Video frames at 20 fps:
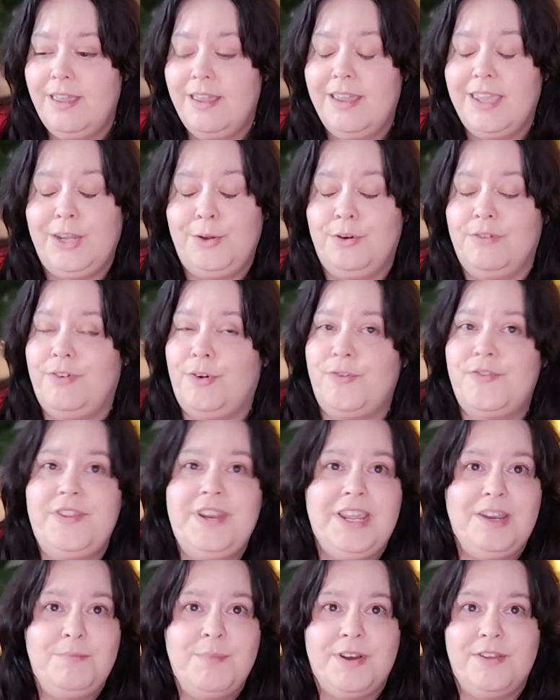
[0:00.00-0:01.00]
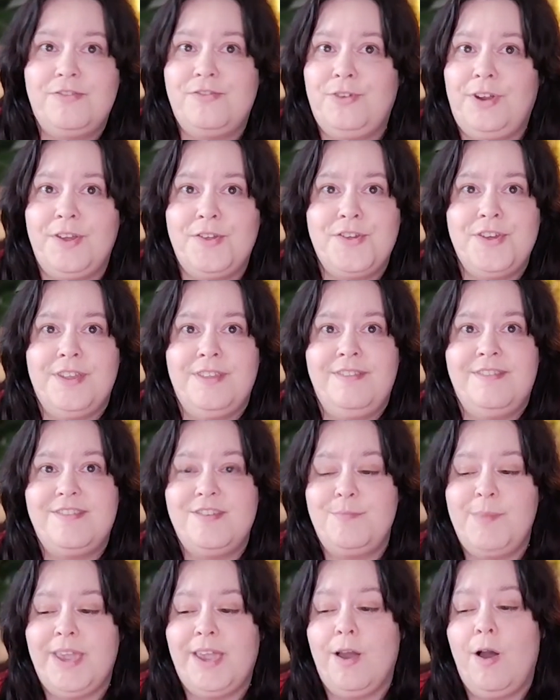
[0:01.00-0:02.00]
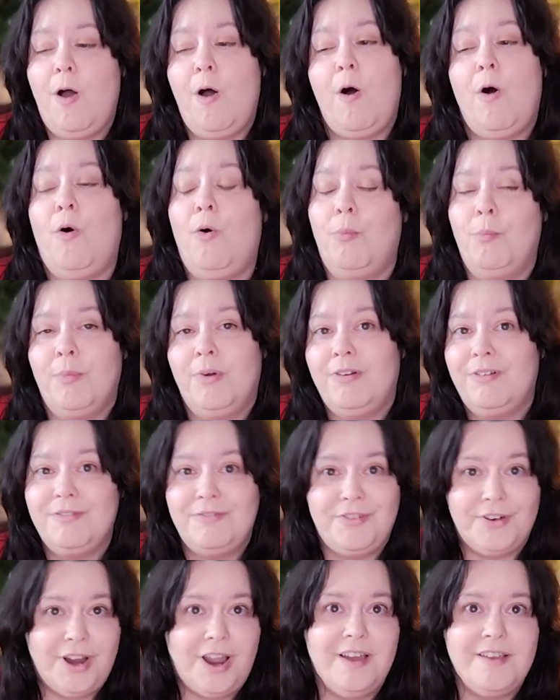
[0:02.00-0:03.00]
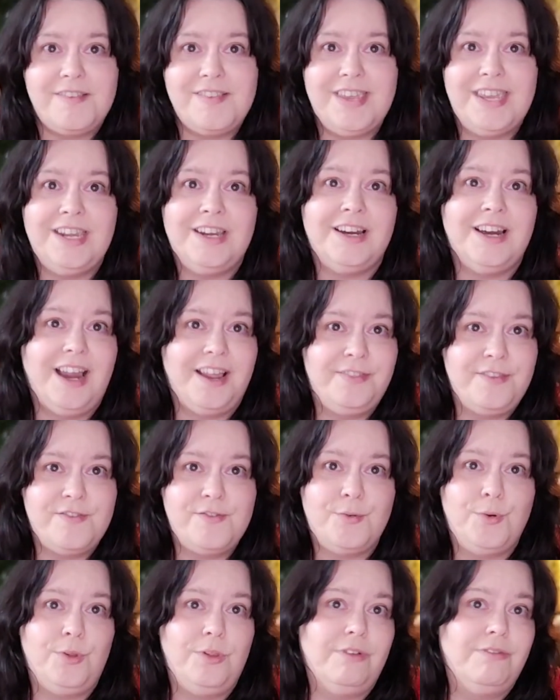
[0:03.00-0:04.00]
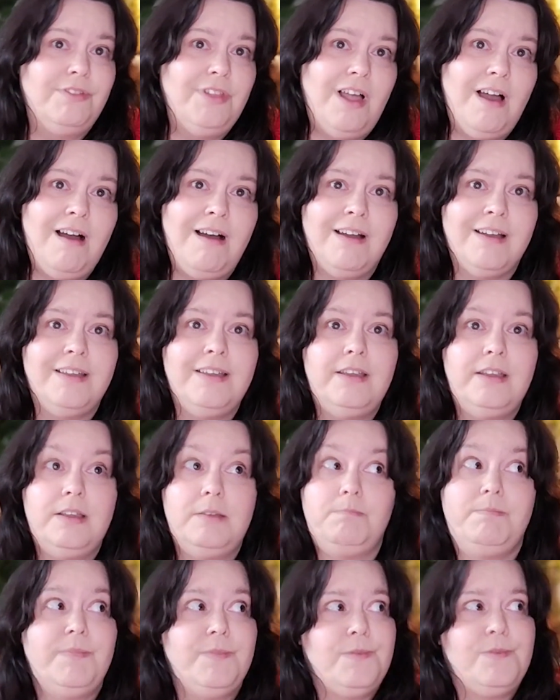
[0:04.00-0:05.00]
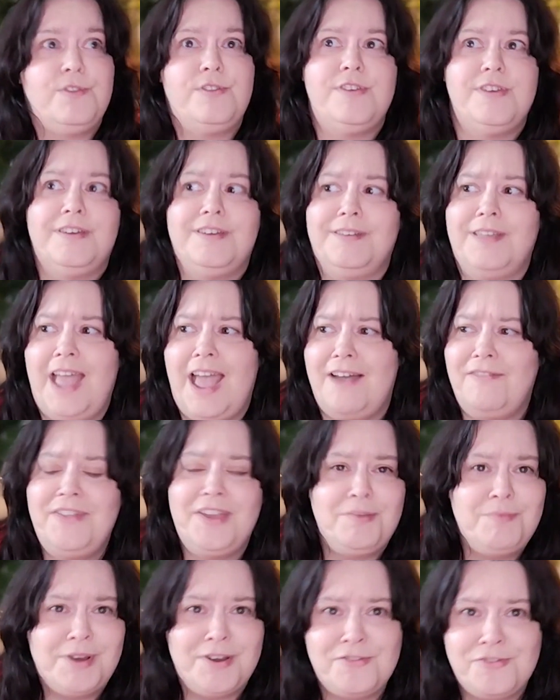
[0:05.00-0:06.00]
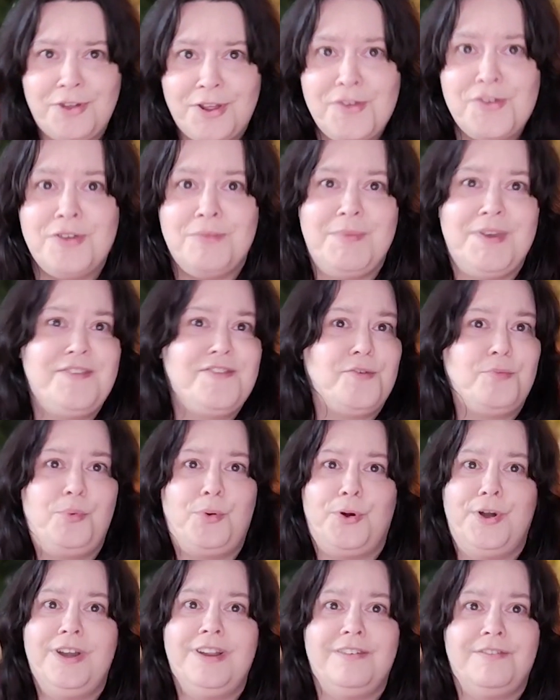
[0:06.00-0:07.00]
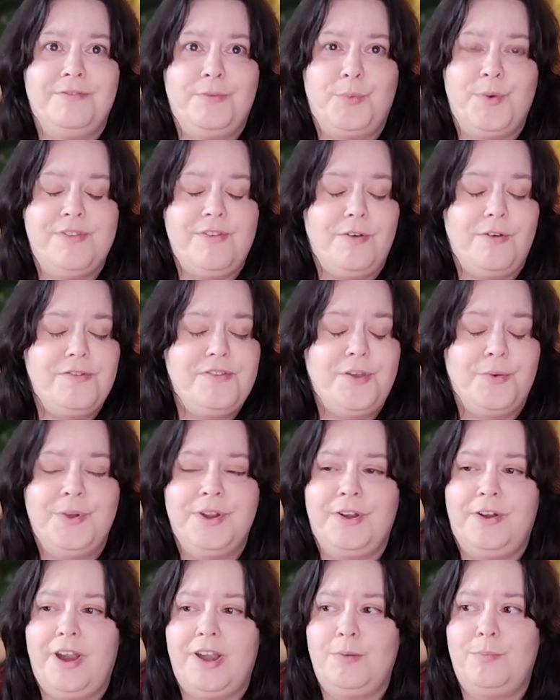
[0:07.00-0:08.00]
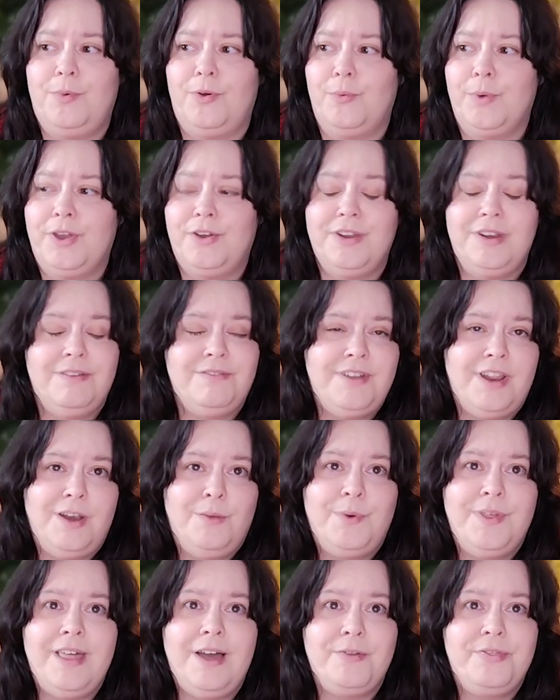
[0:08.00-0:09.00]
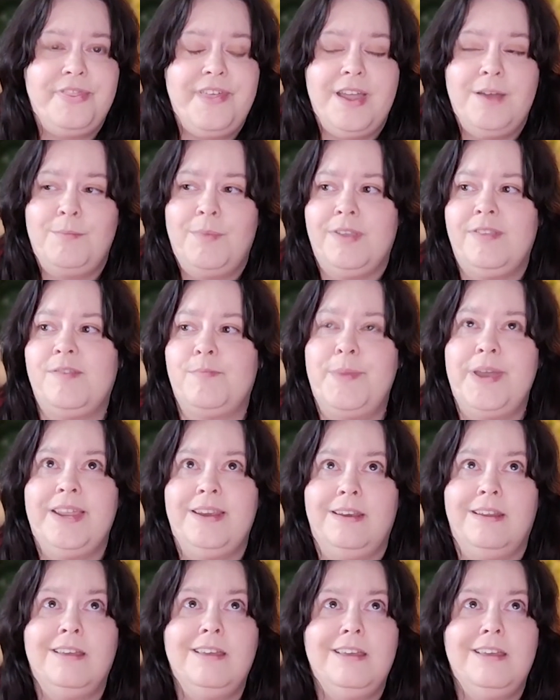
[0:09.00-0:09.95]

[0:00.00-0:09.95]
university administration to make a home for us here at the School of Law. To have the administration be supportive was also incredible. We couldn't have done it without them. It's been